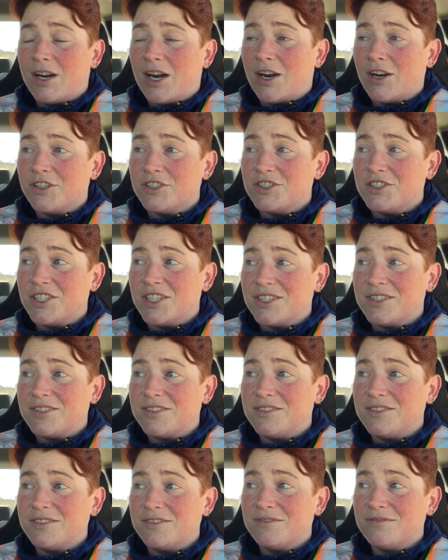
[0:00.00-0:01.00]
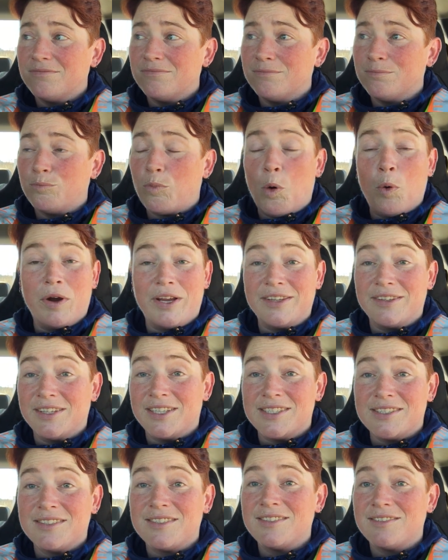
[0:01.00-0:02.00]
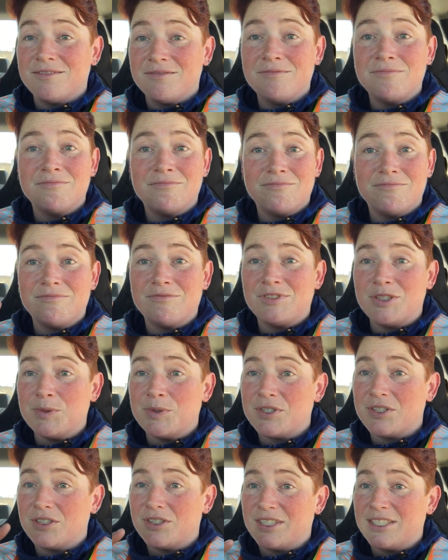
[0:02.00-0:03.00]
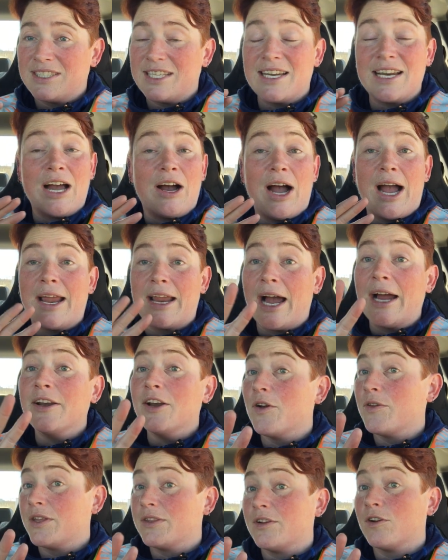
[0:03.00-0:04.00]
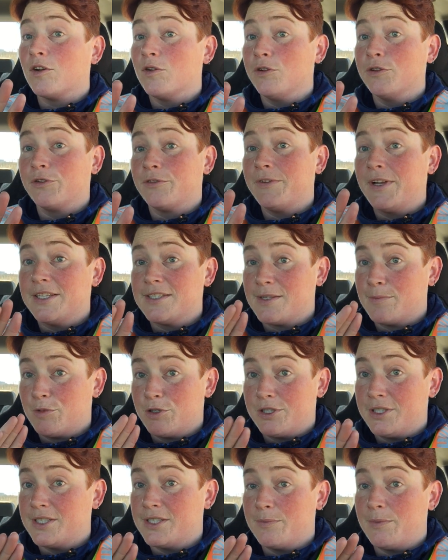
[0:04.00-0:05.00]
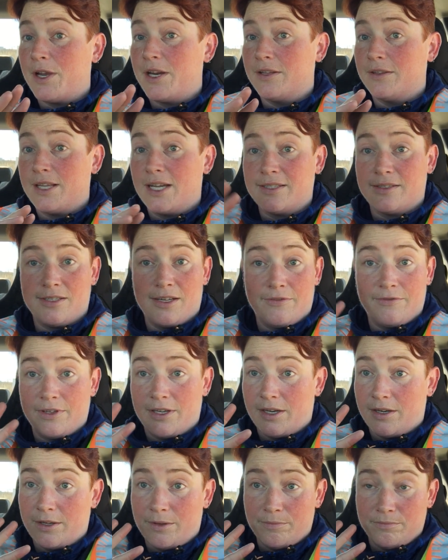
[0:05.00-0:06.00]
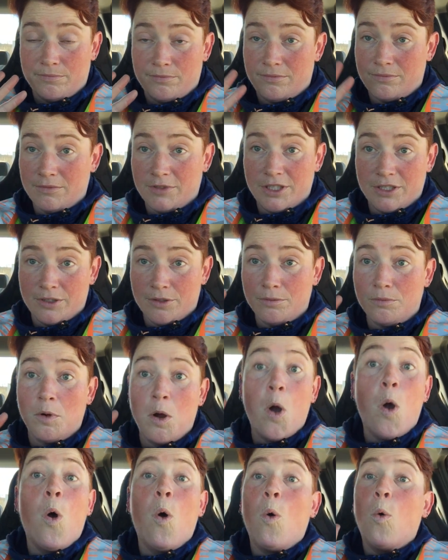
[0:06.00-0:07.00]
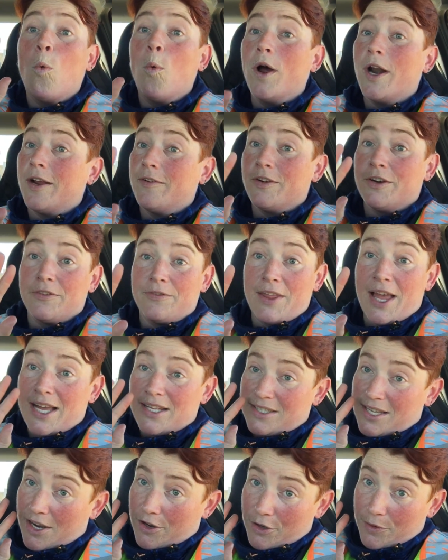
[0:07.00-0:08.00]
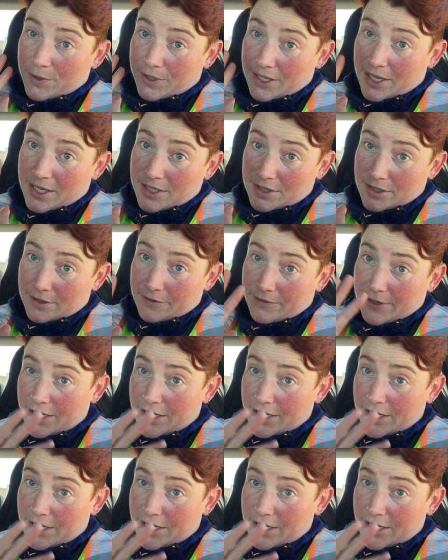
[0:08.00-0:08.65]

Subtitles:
are just pointless to a certain extent. Now, I know that there are older fans that participate in that stuff, and I'm, you know, whatever. If that's how you engage in the